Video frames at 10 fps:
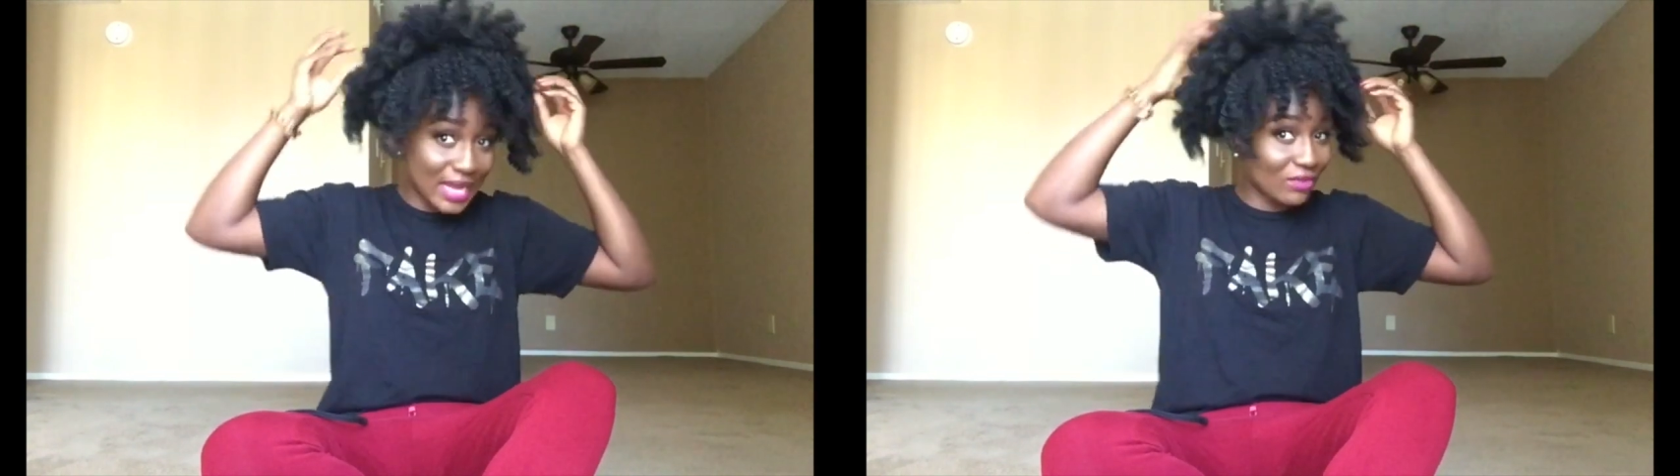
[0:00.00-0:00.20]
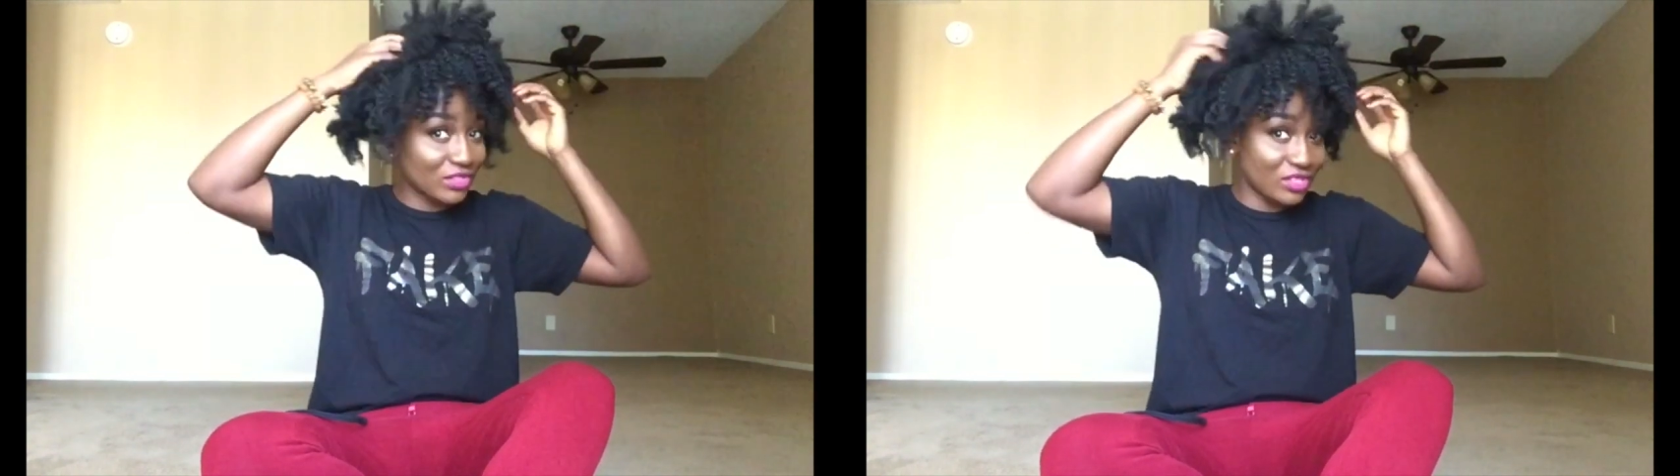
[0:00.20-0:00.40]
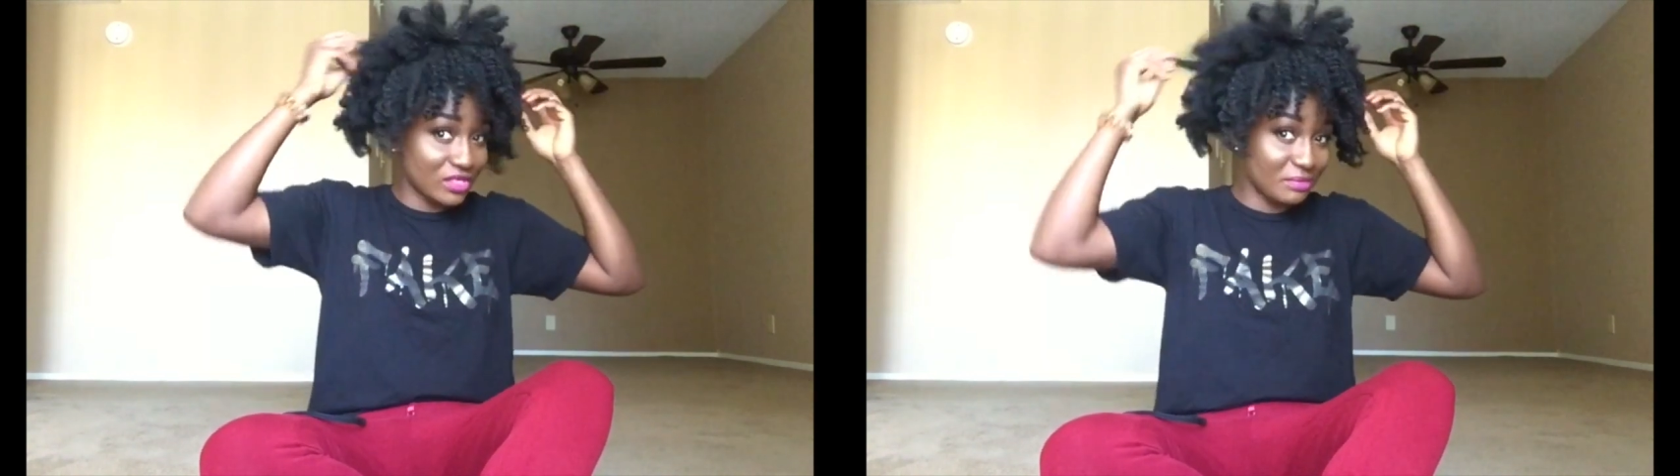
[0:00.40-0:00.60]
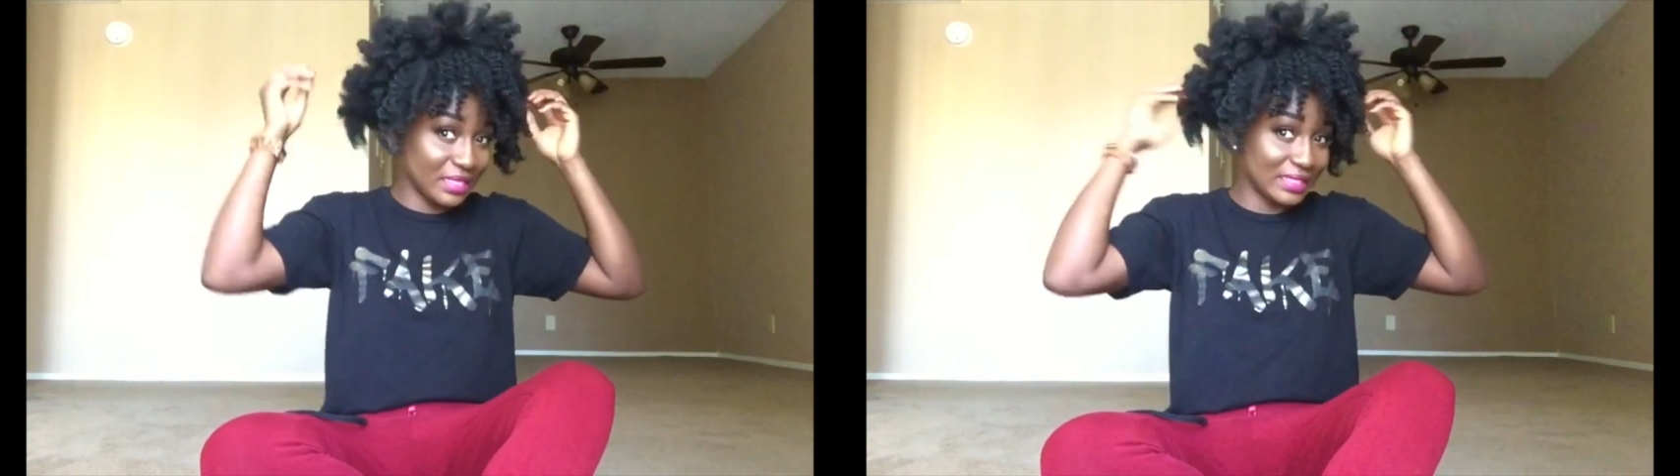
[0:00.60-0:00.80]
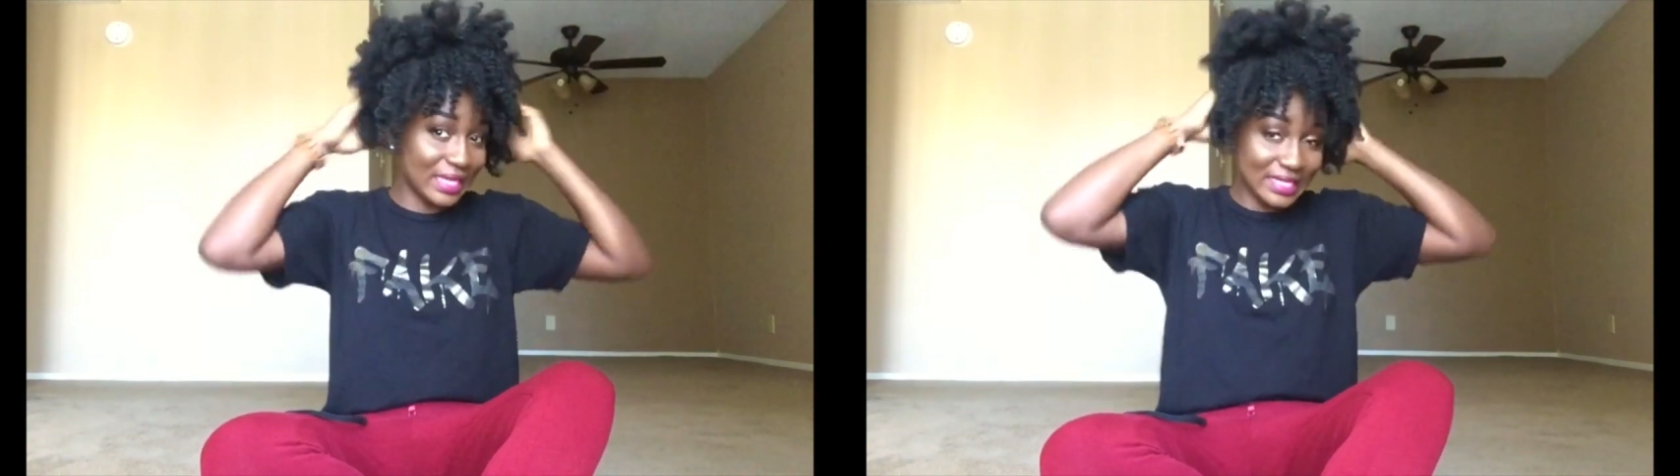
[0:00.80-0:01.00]
I was just
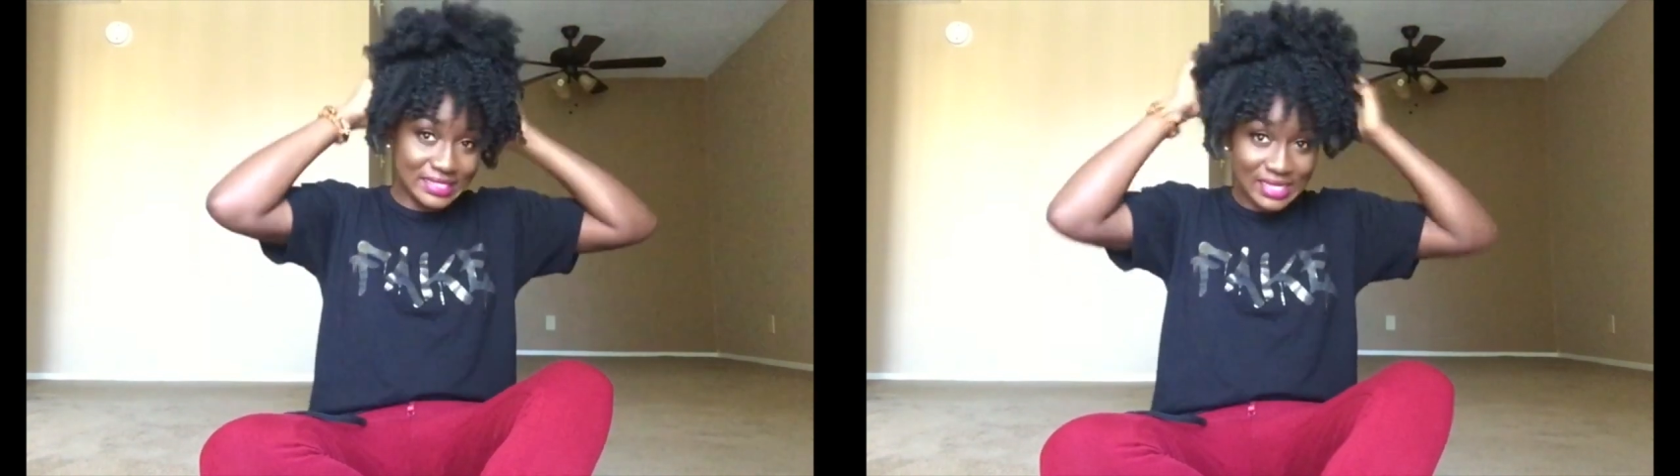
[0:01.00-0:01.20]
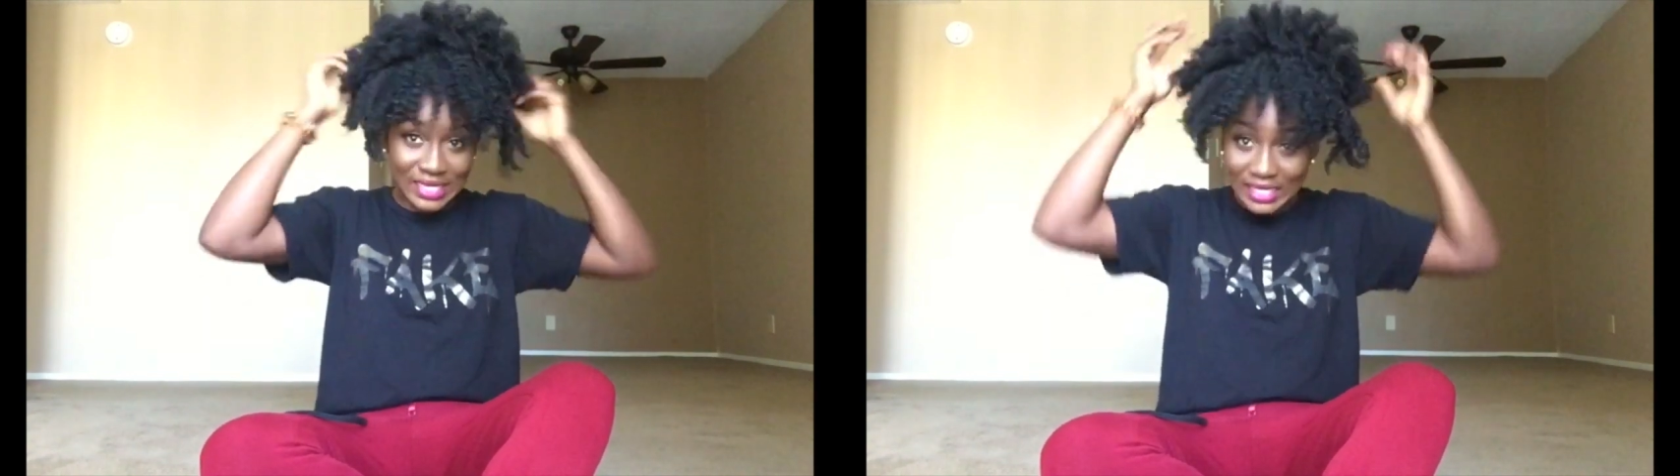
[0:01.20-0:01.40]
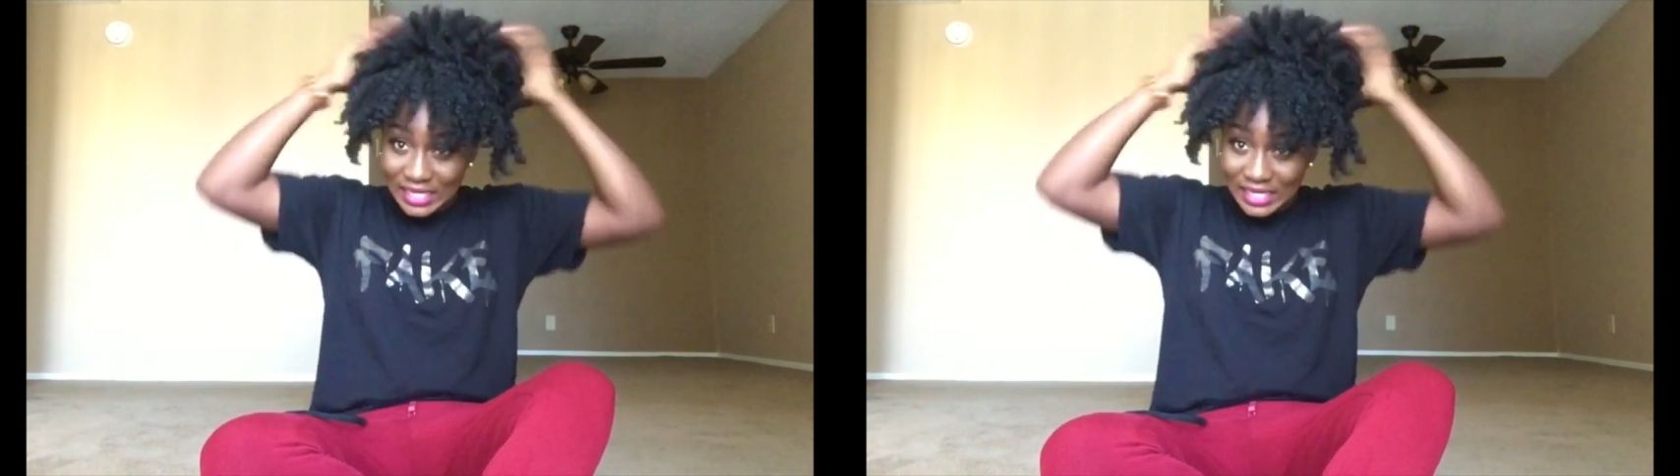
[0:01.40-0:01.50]
being lazy.